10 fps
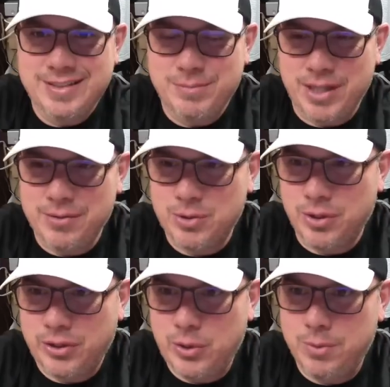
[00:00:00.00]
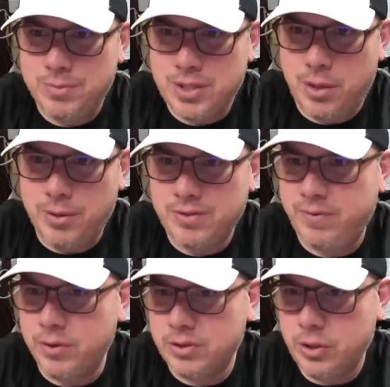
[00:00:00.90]
that was really cool. It always
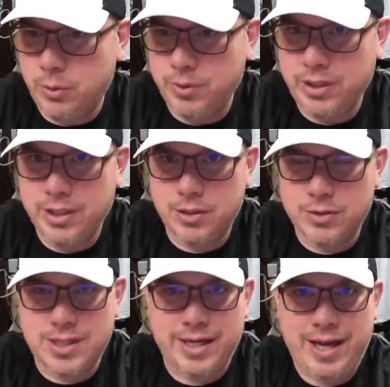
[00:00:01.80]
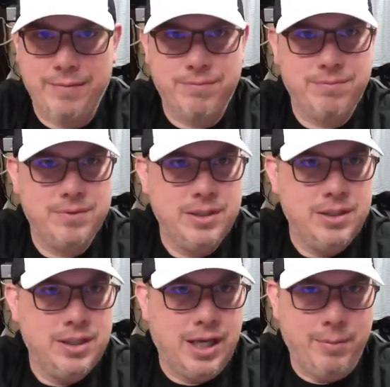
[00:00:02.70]
feels good when you hit those. Like
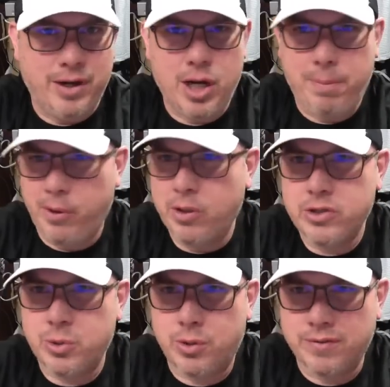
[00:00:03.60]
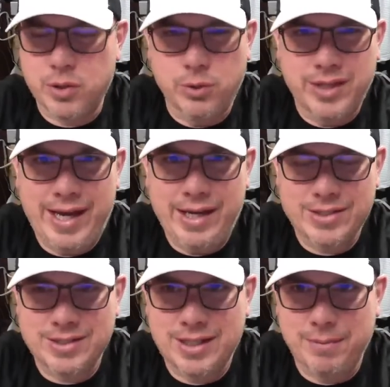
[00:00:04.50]
I'm a couple hundred short of
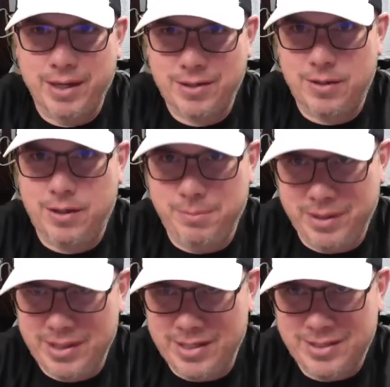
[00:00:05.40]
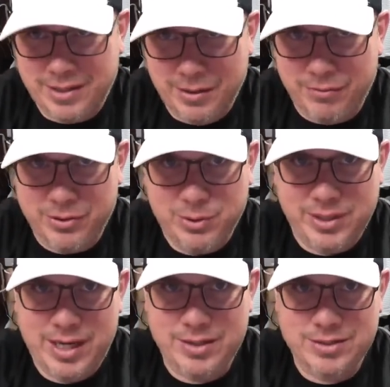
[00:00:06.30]
2,000. I'm like, oh, it'd be nice to get over
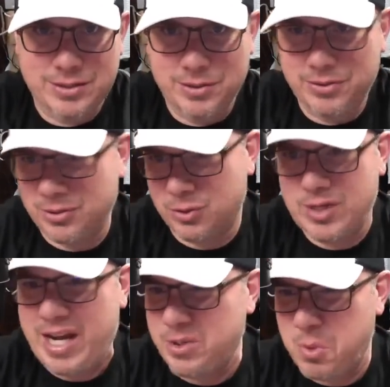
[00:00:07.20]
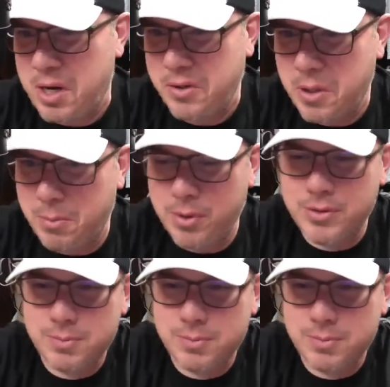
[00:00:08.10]
2,000. You know, those nice round numbers.